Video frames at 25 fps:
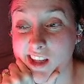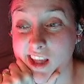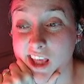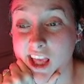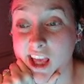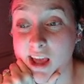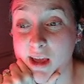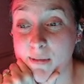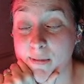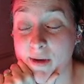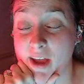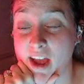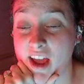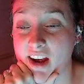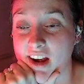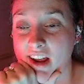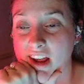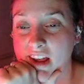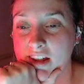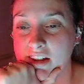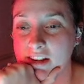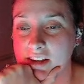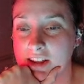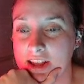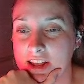keep at
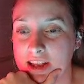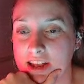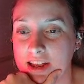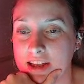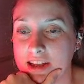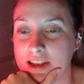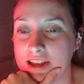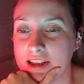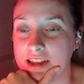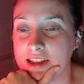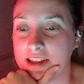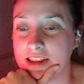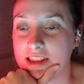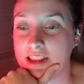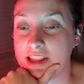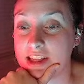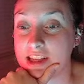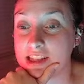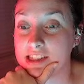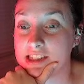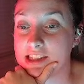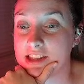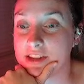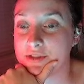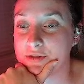it.
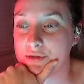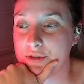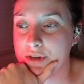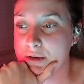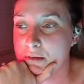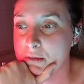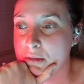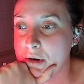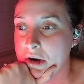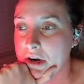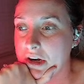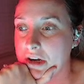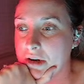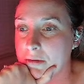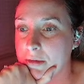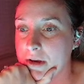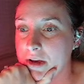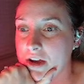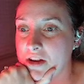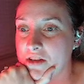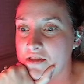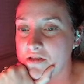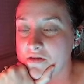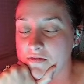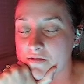That's the fun part
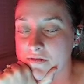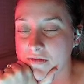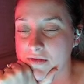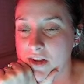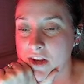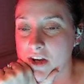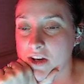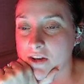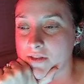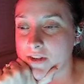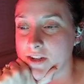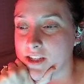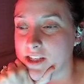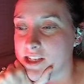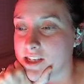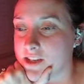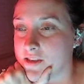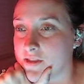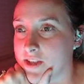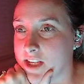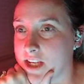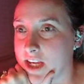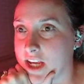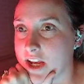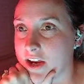about offensive
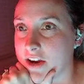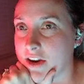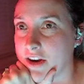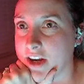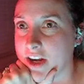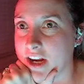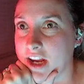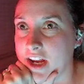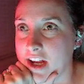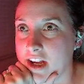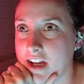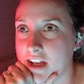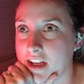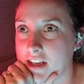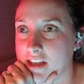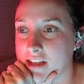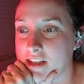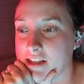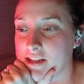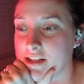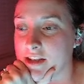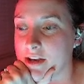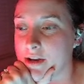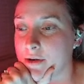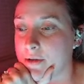security.
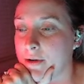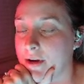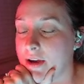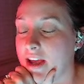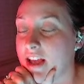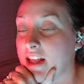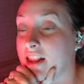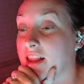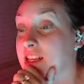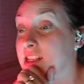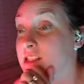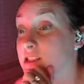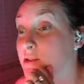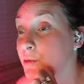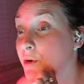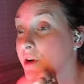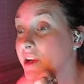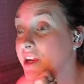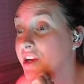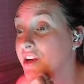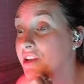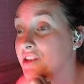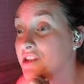So at least we're here